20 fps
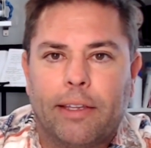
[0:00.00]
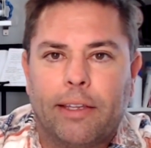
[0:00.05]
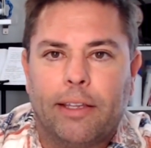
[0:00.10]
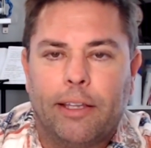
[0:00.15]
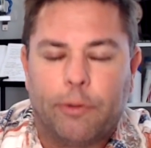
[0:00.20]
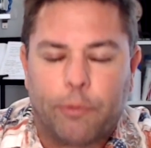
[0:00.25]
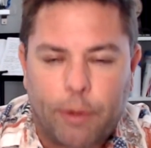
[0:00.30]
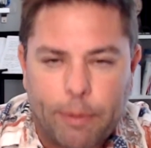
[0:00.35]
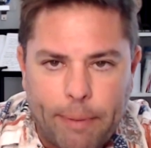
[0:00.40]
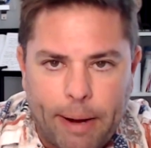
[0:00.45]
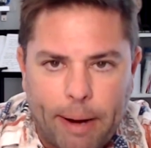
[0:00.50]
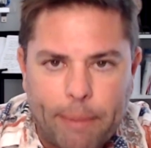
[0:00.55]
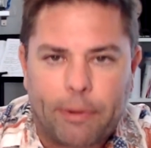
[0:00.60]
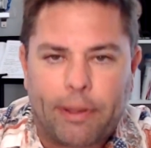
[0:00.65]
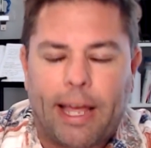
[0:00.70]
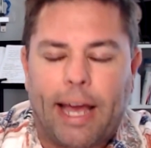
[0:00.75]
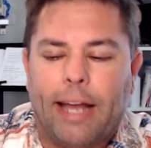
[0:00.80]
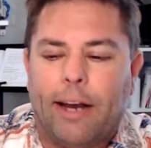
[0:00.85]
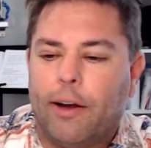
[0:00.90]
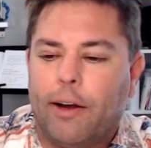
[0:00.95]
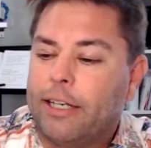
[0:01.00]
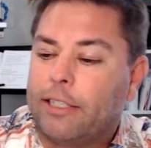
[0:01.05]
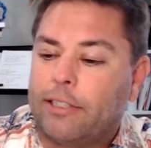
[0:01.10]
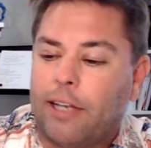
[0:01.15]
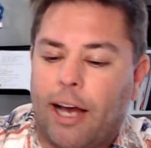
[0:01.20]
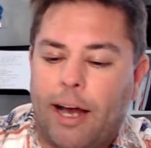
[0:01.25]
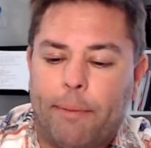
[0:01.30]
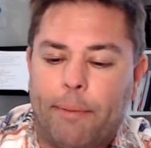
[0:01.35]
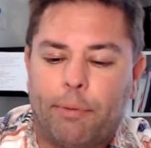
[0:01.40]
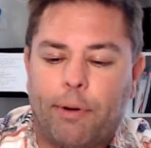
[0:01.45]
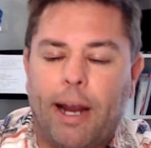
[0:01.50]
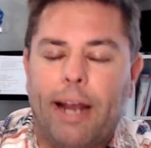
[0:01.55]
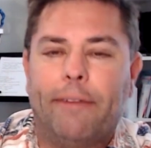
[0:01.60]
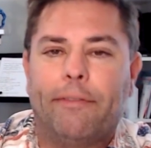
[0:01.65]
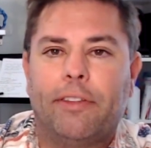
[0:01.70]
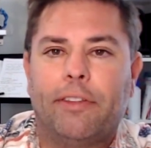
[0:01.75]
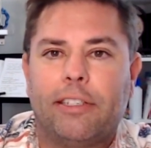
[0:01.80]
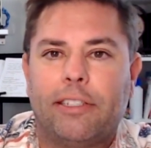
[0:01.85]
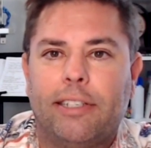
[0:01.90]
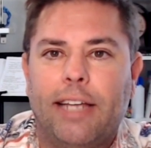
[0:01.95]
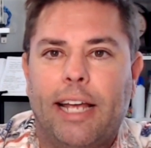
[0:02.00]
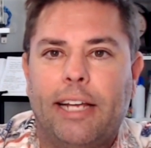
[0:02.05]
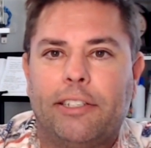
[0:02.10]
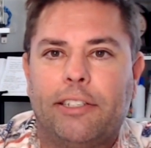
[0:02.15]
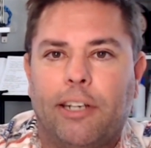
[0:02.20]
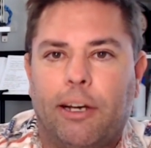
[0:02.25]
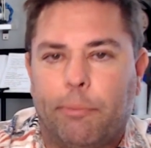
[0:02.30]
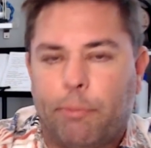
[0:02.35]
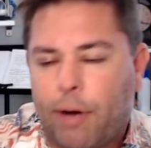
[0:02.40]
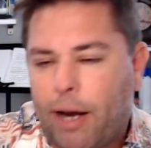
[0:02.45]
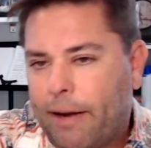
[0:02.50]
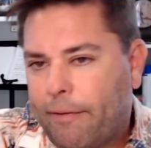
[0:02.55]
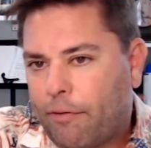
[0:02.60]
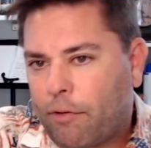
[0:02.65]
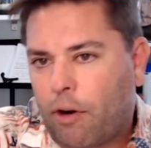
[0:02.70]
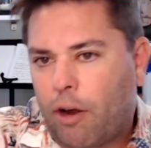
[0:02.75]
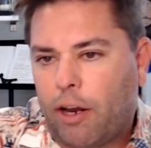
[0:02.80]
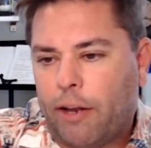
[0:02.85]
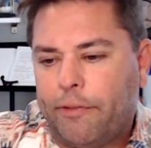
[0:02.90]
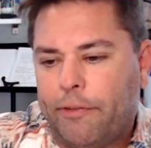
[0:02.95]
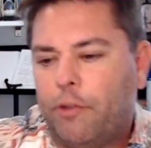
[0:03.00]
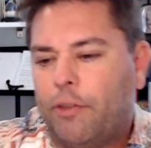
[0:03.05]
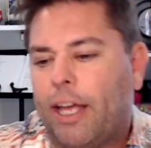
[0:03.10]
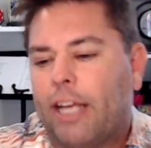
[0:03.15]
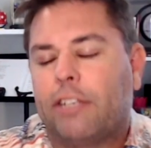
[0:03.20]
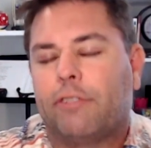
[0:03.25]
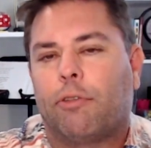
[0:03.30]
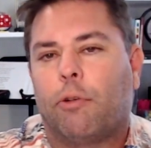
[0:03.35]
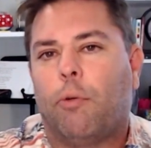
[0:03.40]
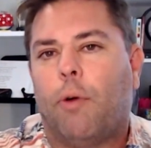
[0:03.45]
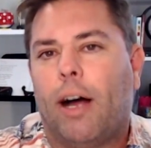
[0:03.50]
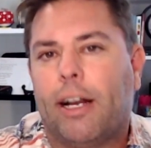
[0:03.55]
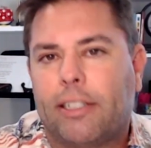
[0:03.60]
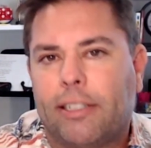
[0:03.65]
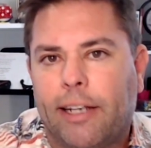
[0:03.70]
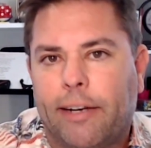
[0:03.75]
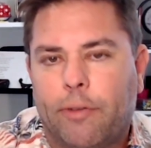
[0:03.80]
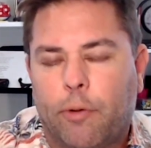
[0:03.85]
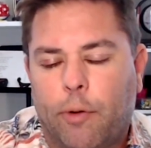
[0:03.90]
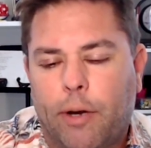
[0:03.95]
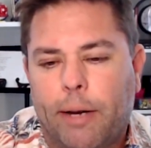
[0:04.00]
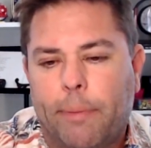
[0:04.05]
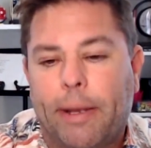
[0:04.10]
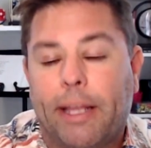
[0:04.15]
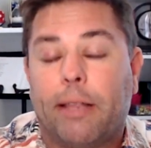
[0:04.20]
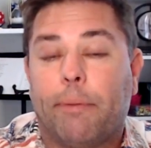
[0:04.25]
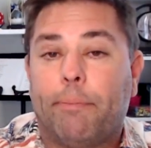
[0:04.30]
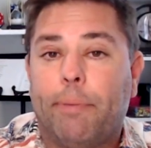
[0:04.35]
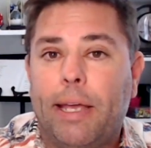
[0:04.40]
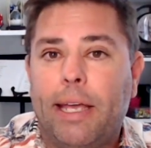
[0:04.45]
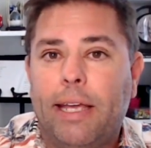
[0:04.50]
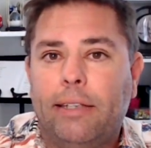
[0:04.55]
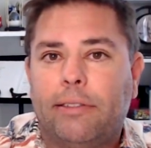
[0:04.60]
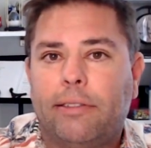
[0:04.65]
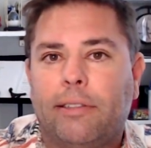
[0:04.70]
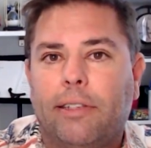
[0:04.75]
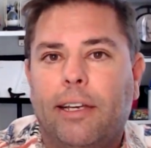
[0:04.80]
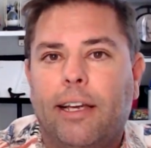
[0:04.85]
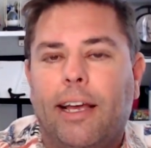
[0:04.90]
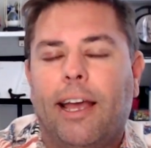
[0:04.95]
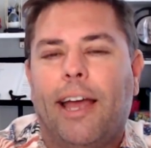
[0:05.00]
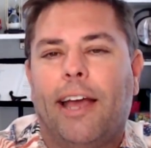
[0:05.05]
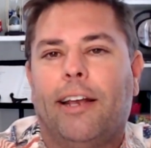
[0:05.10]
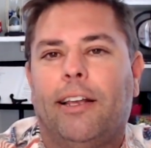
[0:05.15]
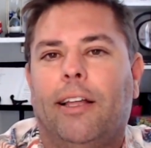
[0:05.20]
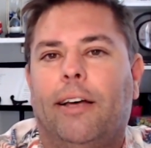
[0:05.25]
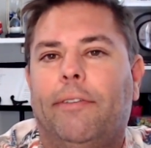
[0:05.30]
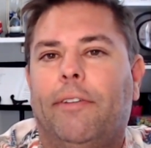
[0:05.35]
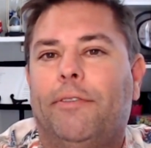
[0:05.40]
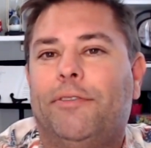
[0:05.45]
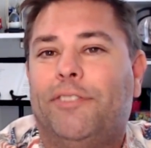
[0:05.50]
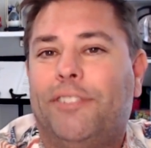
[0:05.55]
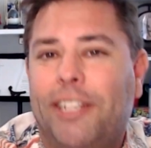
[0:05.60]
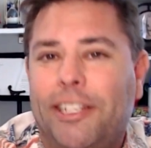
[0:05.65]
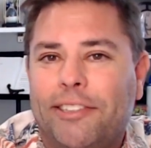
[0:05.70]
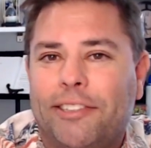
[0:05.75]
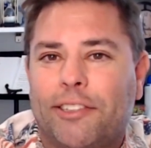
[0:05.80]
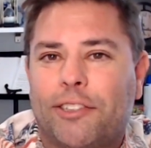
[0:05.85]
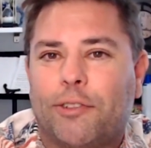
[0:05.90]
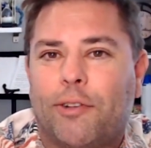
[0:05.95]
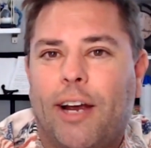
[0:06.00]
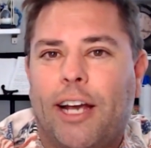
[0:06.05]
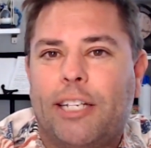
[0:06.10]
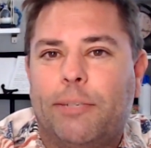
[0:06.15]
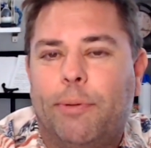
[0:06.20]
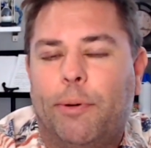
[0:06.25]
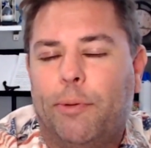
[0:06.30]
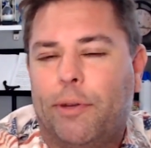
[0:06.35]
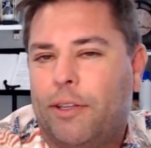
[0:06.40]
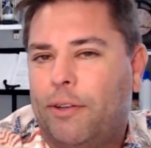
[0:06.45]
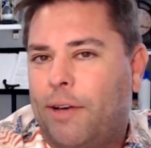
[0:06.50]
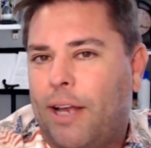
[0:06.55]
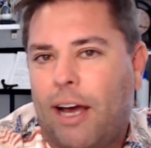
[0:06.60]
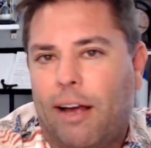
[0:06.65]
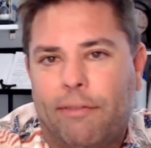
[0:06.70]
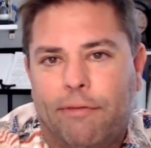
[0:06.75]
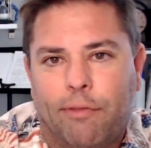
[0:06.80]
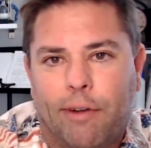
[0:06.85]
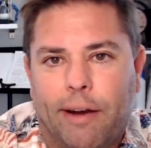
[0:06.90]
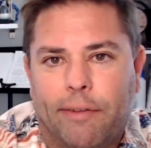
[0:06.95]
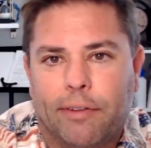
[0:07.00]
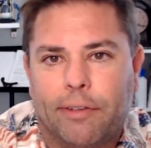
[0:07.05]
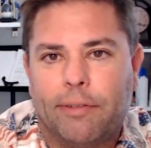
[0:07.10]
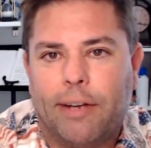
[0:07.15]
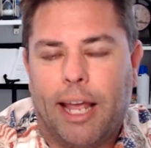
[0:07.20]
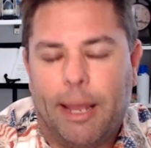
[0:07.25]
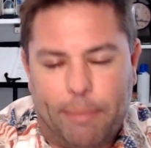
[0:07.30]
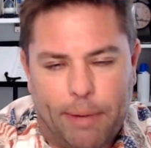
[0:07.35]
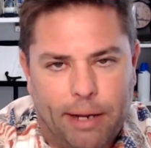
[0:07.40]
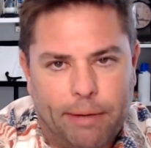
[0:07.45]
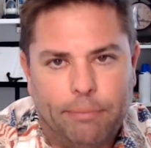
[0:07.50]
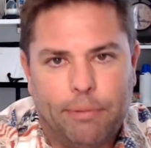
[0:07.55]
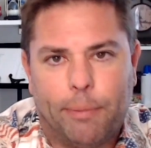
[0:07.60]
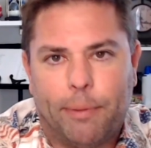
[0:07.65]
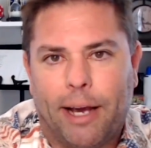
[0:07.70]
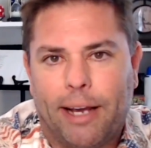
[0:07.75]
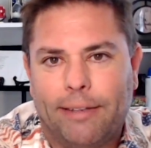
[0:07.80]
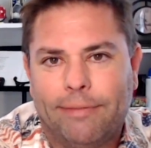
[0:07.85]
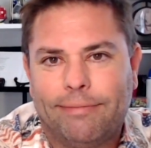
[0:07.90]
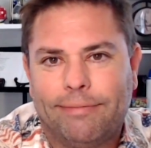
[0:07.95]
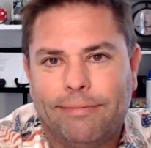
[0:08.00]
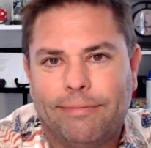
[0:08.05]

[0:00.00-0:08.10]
Remember that. All right, so I'm praying for this nation. I'm praying for all of you. Thanks for watching, everyone, and may the peace and love of Jesus Christ be with you now and forever. Amen. Bye-bye.